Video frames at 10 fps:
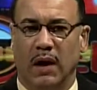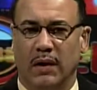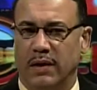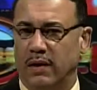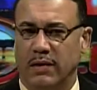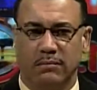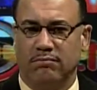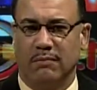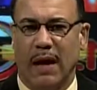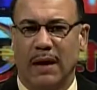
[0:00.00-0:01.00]
did
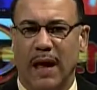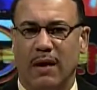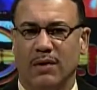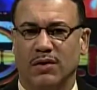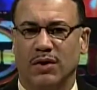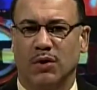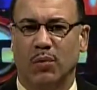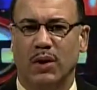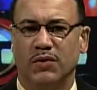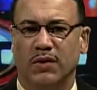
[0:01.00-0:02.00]
not allow her
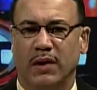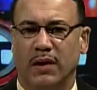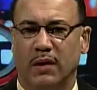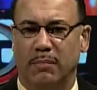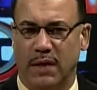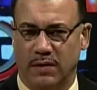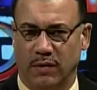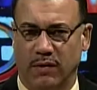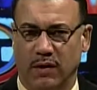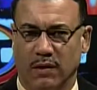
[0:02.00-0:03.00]
situation to get the best
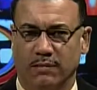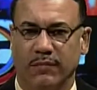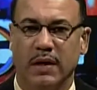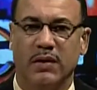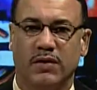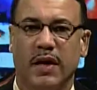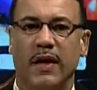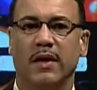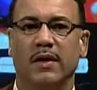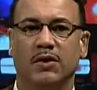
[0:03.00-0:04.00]
of her.
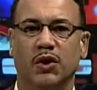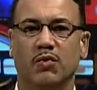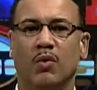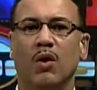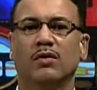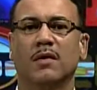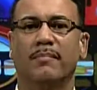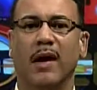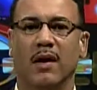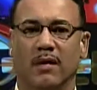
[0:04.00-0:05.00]
Instead, she rose
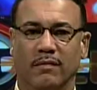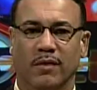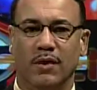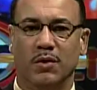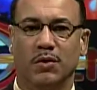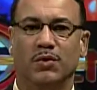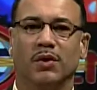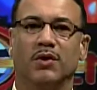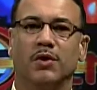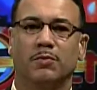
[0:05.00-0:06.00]
above,
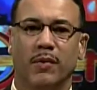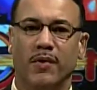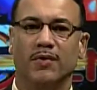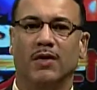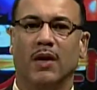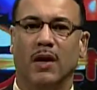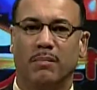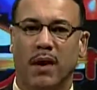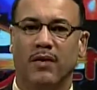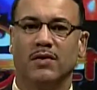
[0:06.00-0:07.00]
using her experience to
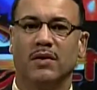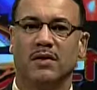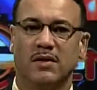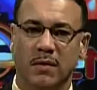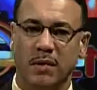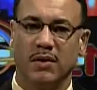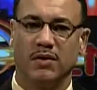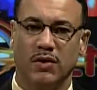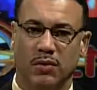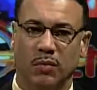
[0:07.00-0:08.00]
help others in a similar
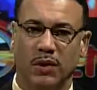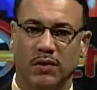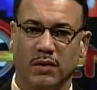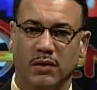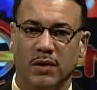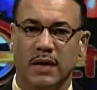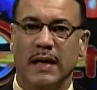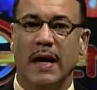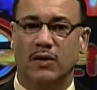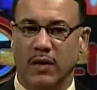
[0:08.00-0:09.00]
situation,
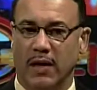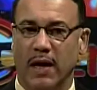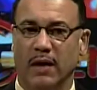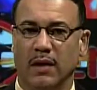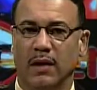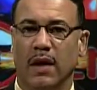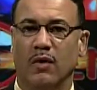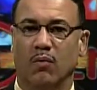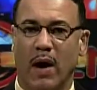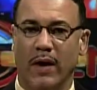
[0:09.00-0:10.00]
educating
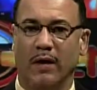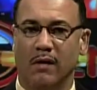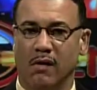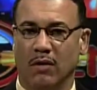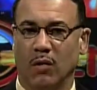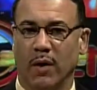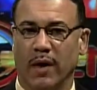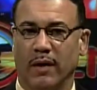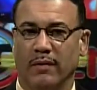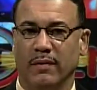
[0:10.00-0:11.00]
and writing along the
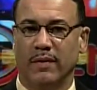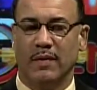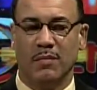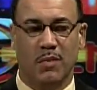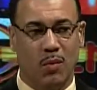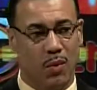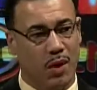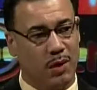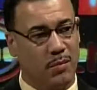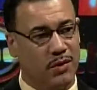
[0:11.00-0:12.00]
way. We
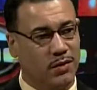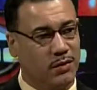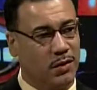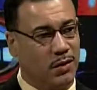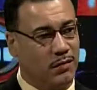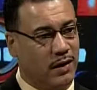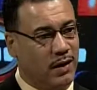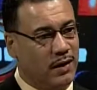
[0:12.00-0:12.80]
welcome you to the show, Ivette.